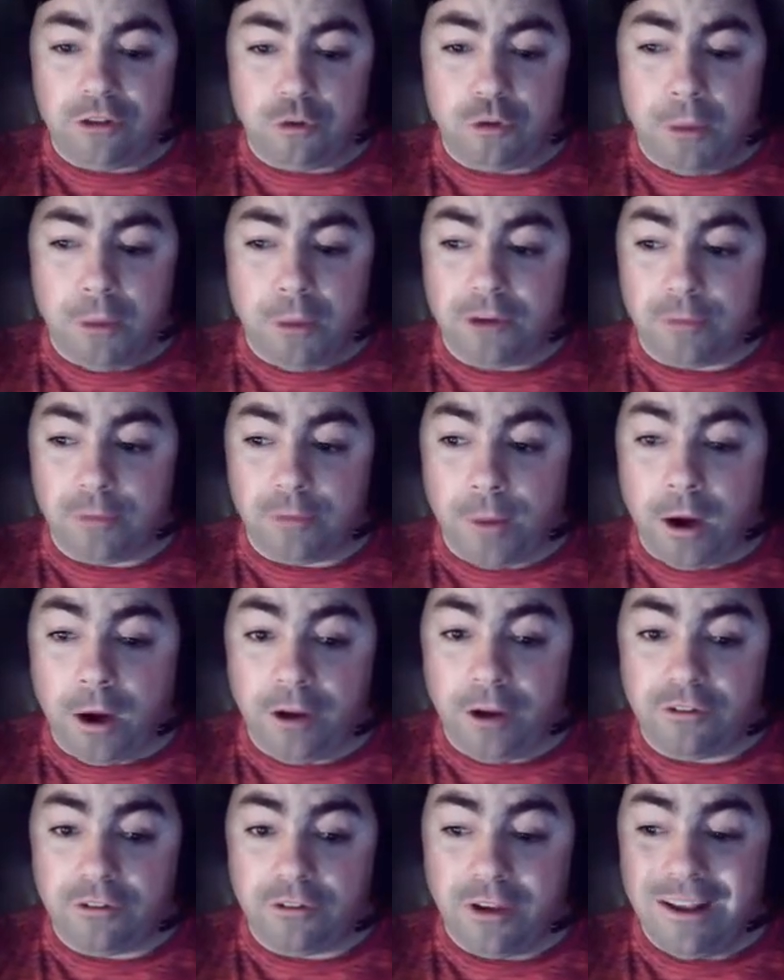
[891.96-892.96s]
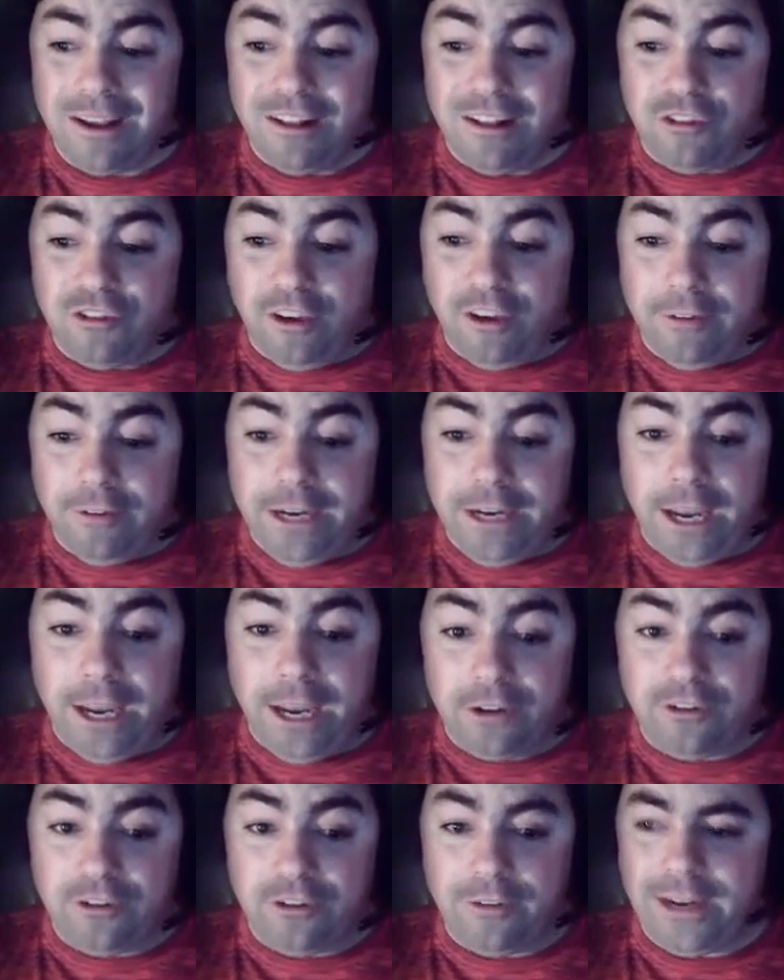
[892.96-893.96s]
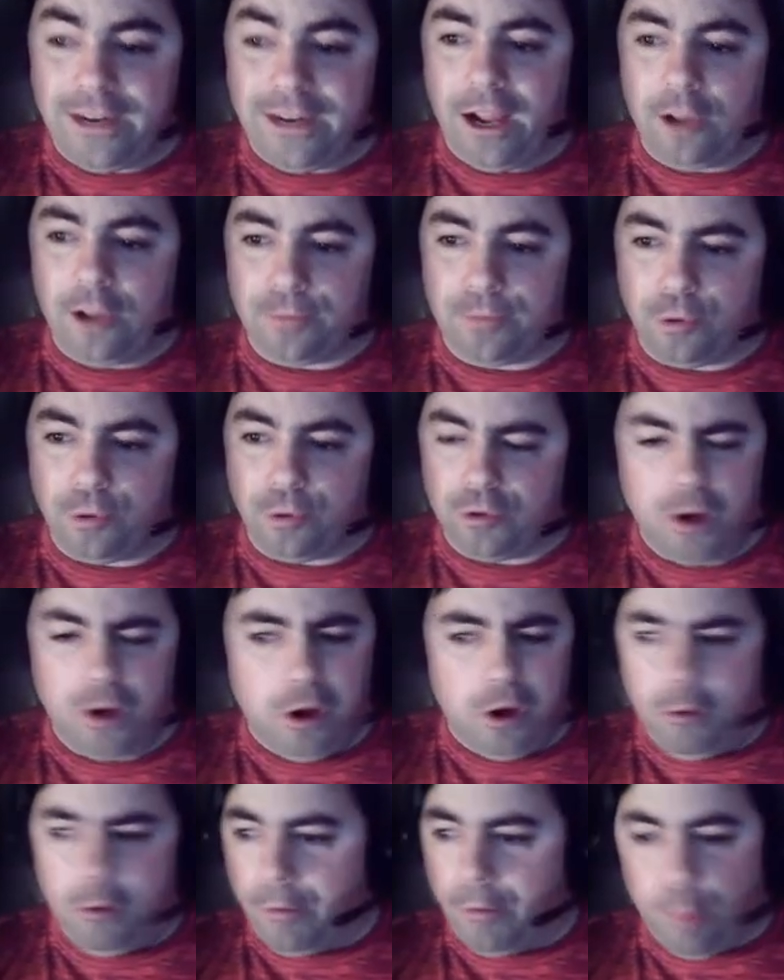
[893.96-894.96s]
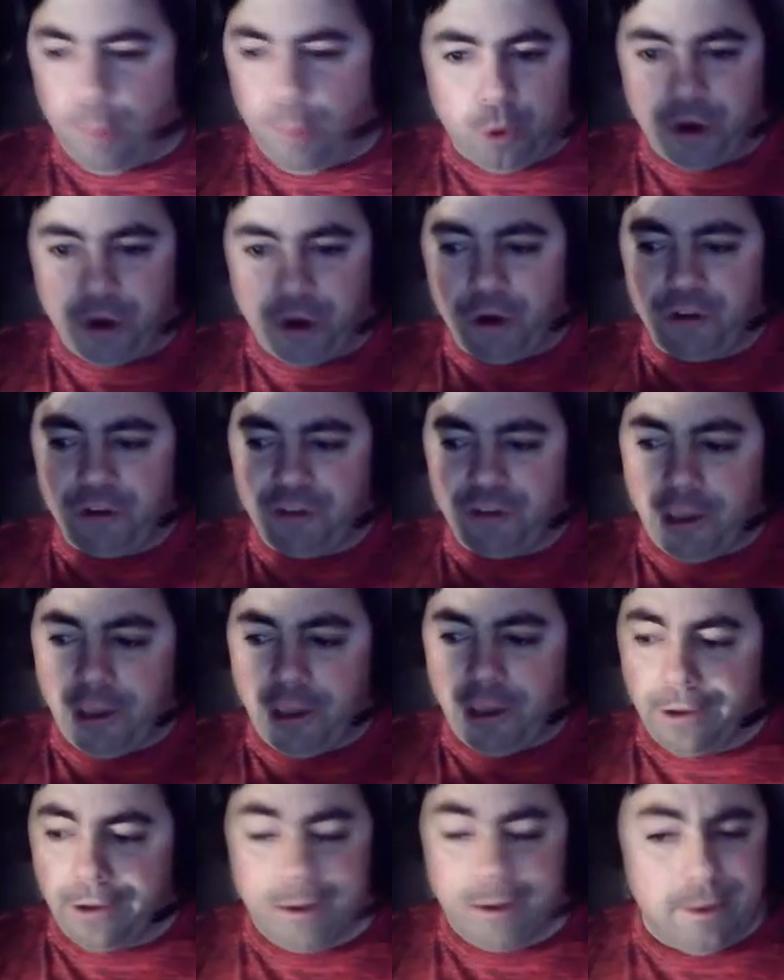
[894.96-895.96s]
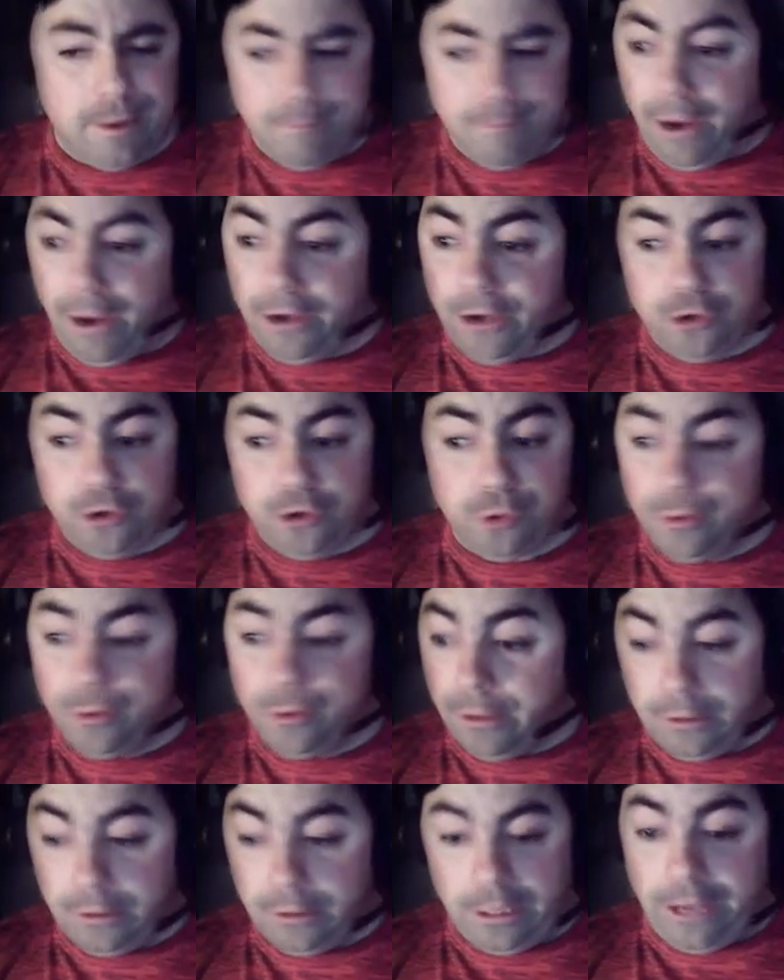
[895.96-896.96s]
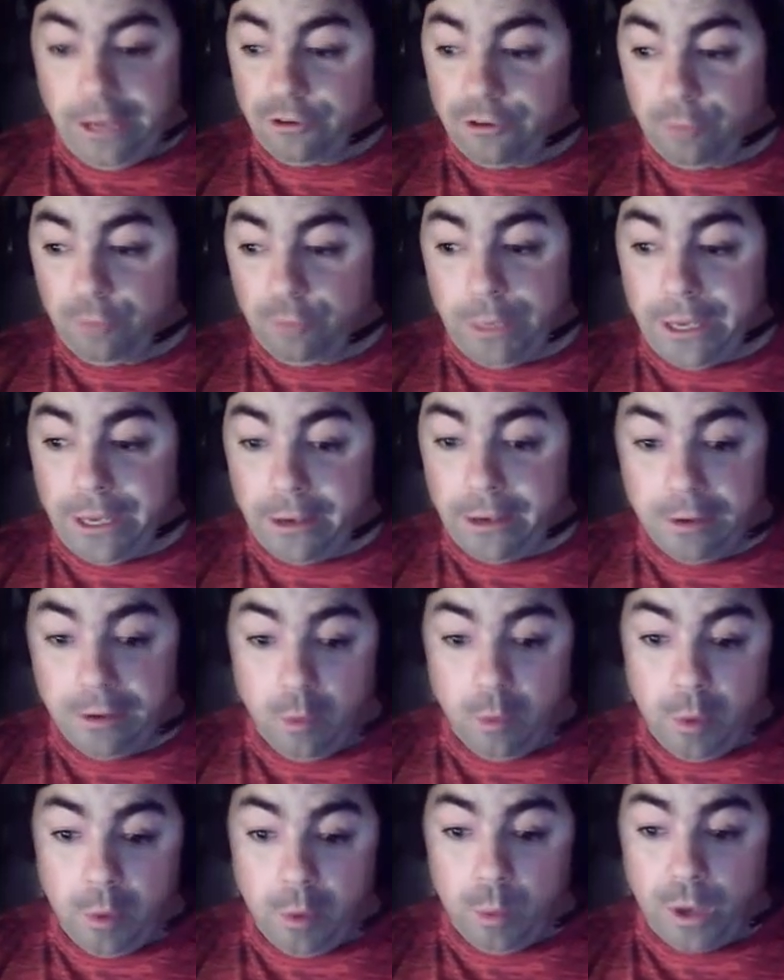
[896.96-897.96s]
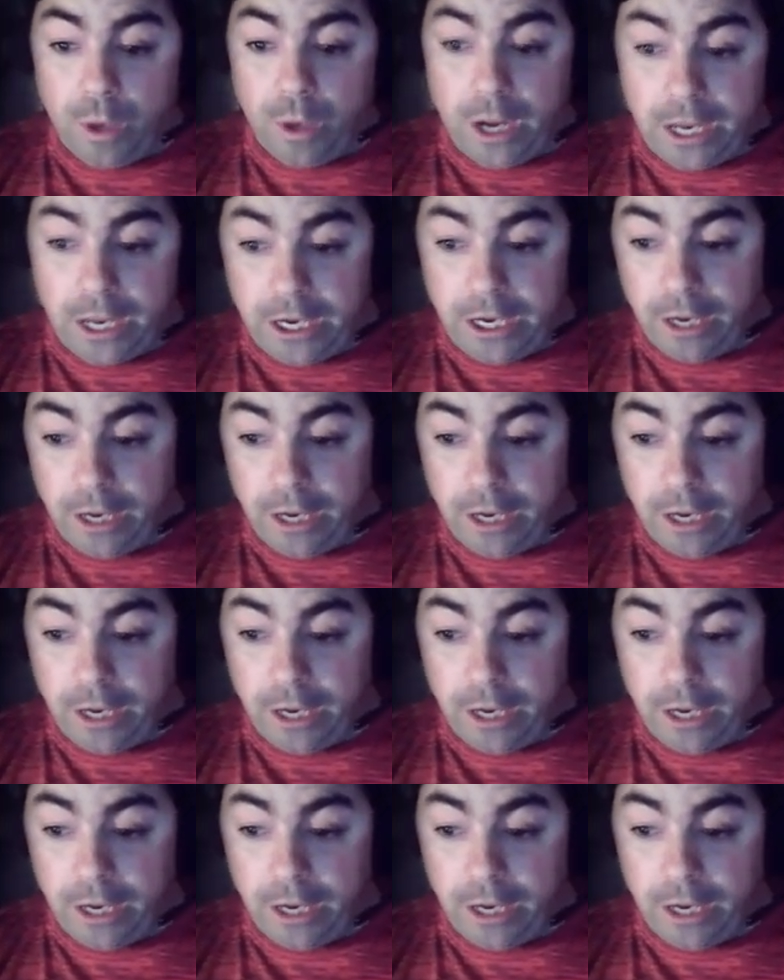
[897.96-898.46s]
to my surprise, seventy out of seventy hospitals reported on a Saturday. Mind you, last weekend we were not getting